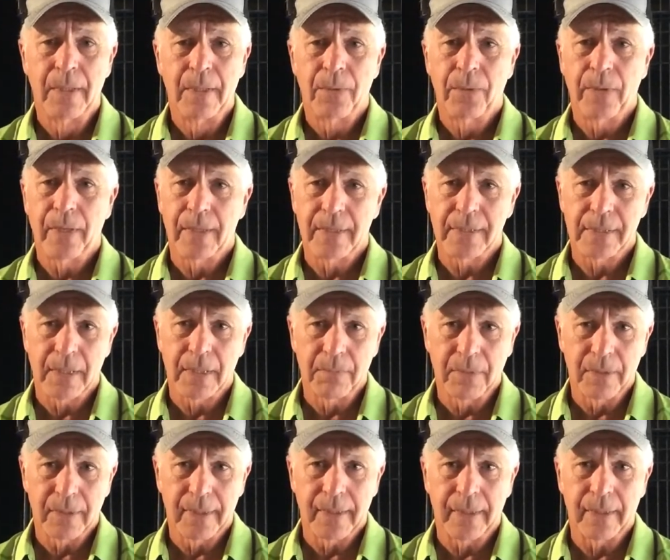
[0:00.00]
We had a
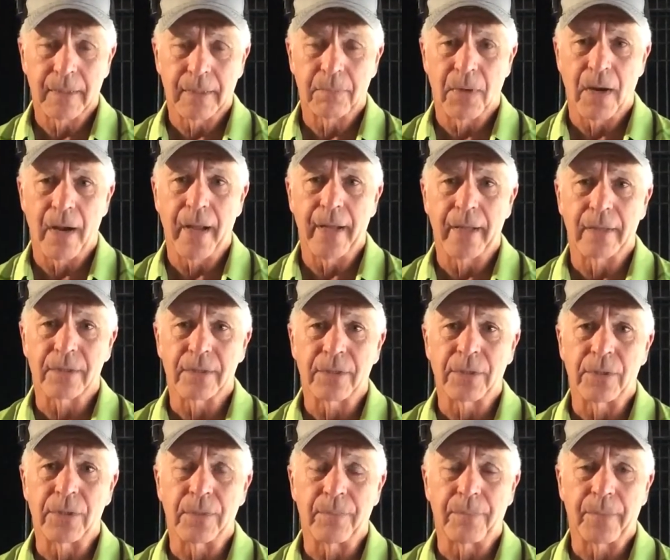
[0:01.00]
similar deal at Brian's
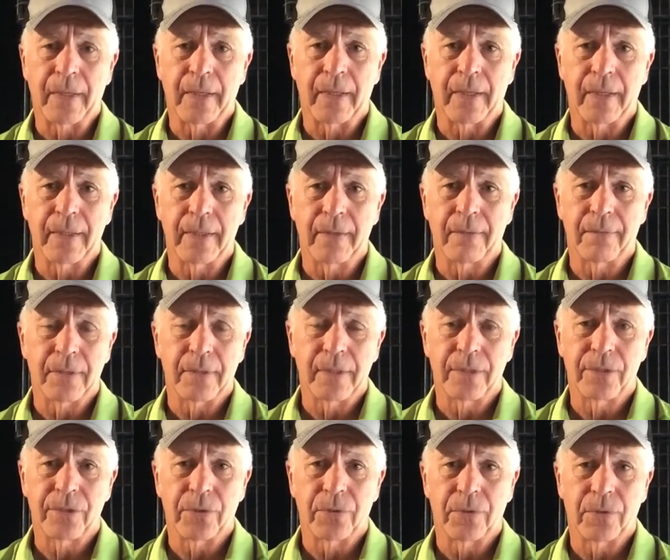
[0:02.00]
too that I never
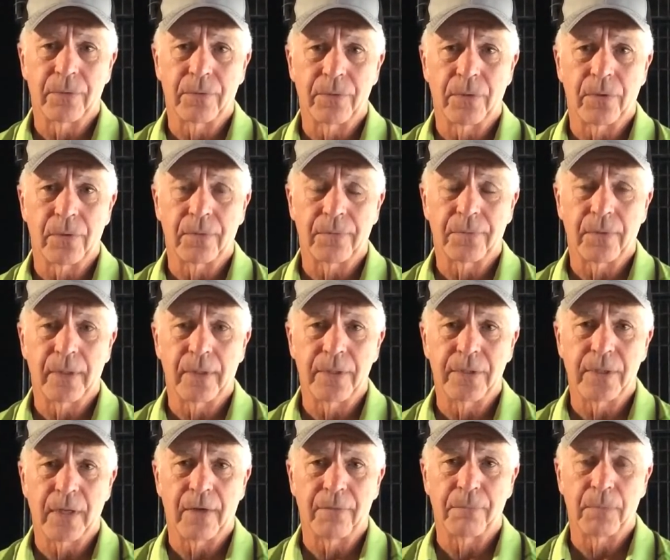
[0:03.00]
did show drone
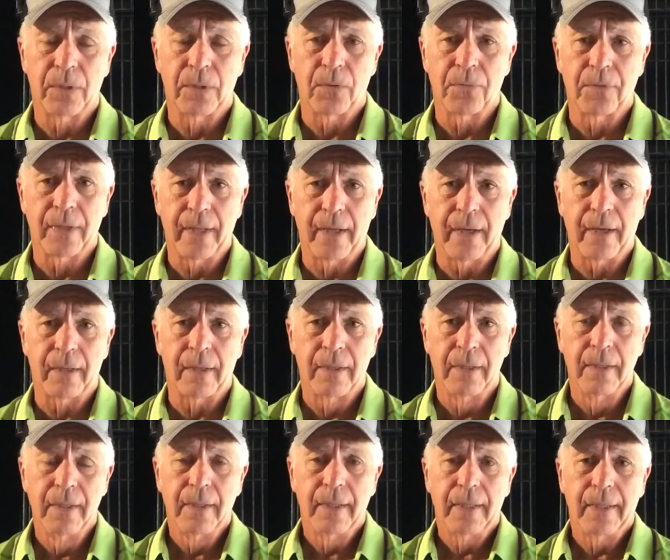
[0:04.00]
footage of, but over there,
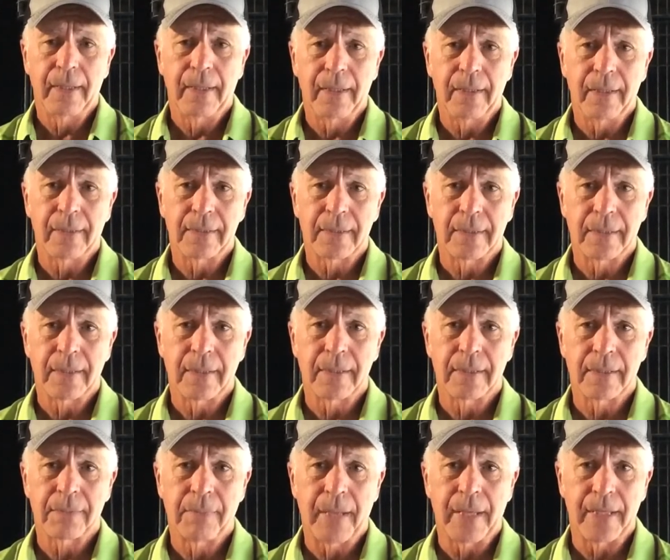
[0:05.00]

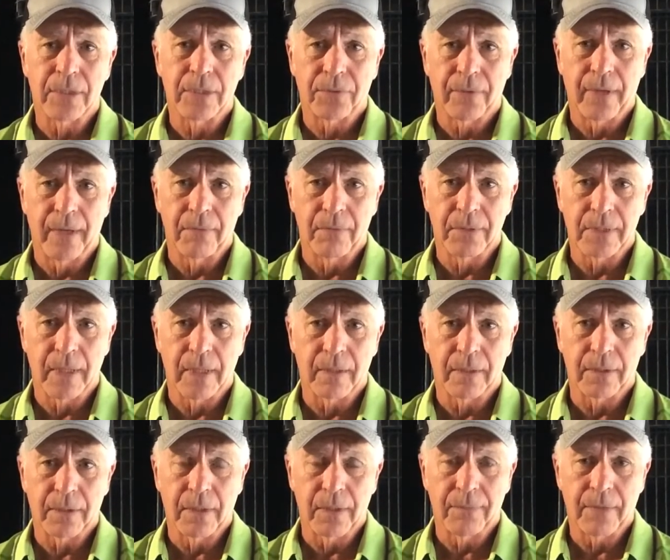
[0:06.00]
his base rate was
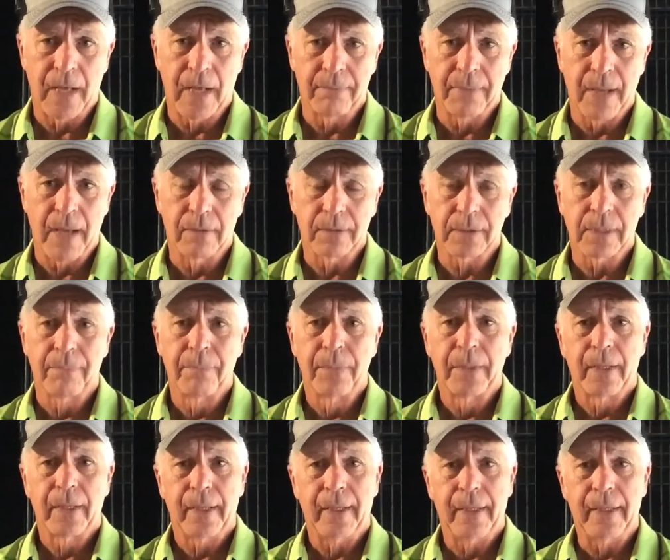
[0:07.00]
135 pounds,
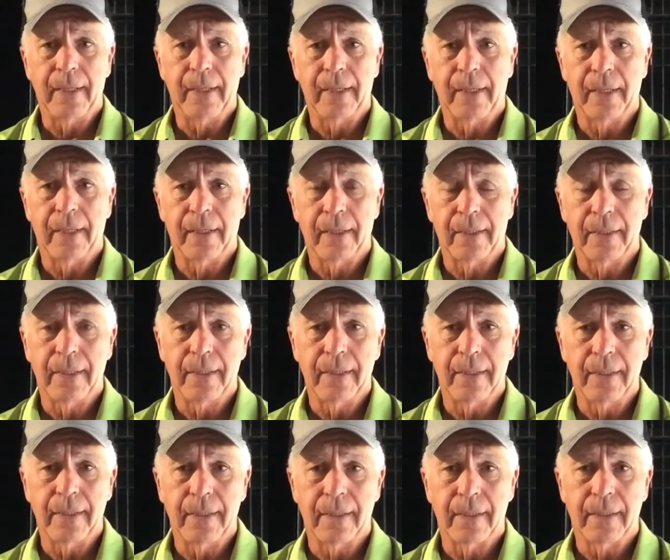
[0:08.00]
and
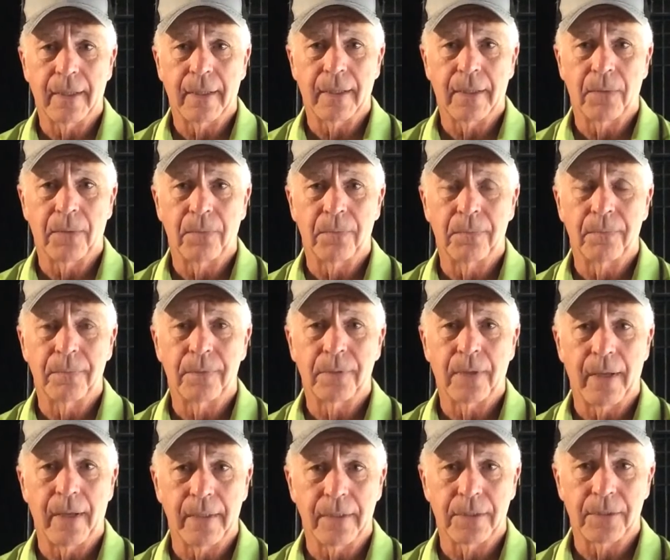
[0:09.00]
he
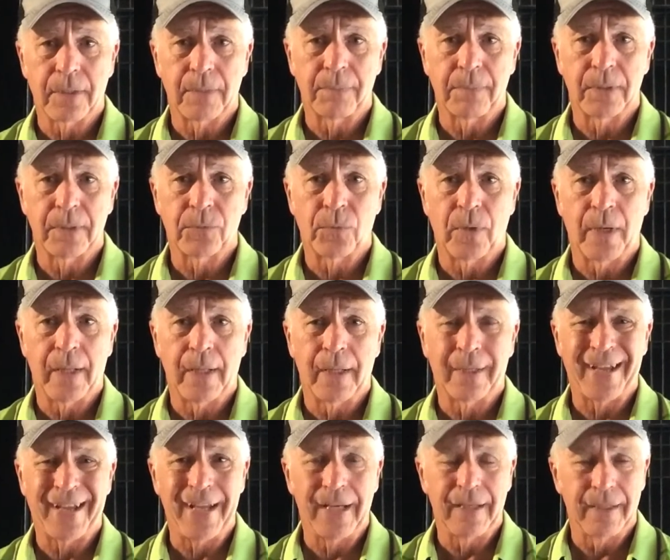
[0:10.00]
tried to strip as well
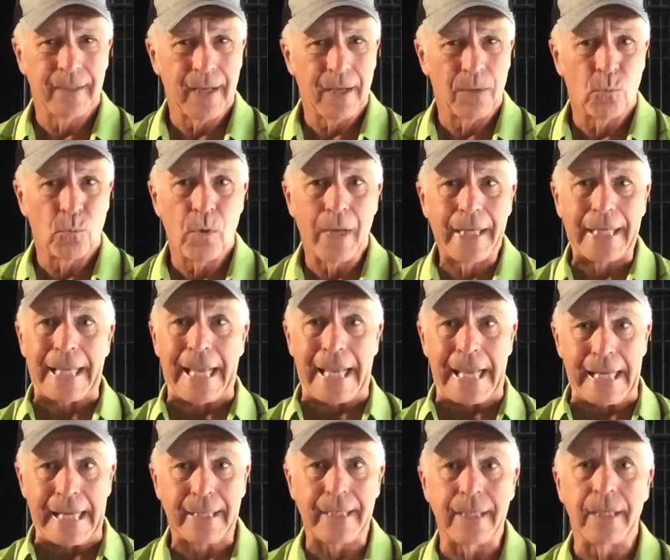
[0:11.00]
at kind of in that
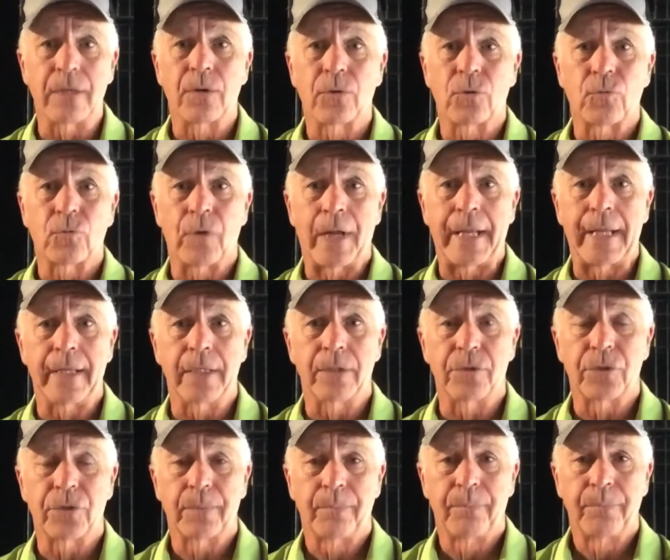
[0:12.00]
180 range.